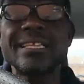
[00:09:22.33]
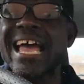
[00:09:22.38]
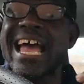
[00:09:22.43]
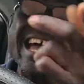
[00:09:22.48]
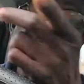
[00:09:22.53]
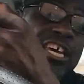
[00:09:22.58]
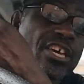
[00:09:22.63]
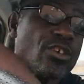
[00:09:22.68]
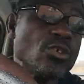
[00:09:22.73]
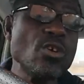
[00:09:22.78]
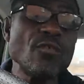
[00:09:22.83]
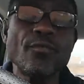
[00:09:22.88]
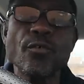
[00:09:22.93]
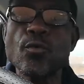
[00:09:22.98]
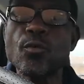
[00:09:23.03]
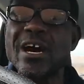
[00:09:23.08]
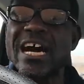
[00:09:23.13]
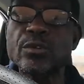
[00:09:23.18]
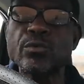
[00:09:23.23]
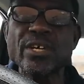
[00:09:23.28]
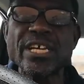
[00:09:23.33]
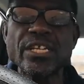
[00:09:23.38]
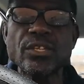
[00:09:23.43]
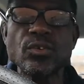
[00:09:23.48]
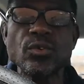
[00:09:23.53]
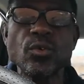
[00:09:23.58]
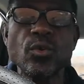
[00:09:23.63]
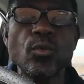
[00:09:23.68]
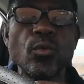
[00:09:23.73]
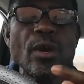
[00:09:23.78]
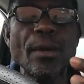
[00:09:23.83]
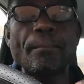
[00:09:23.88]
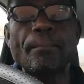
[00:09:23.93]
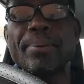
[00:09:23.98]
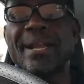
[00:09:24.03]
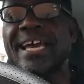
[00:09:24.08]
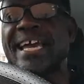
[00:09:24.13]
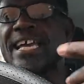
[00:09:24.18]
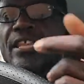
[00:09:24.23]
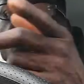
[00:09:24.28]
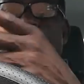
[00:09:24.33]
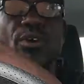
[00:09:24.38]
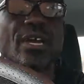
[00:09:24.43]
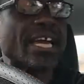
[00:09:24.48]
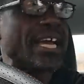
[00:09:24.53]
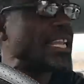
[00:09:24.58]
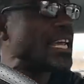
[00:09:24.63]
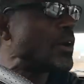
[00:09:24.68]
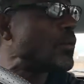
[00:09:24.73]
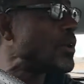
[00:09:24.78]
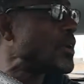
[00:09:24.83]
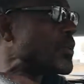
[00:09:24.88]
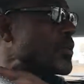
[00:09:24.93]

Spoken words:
Thank you for what we do. We play together,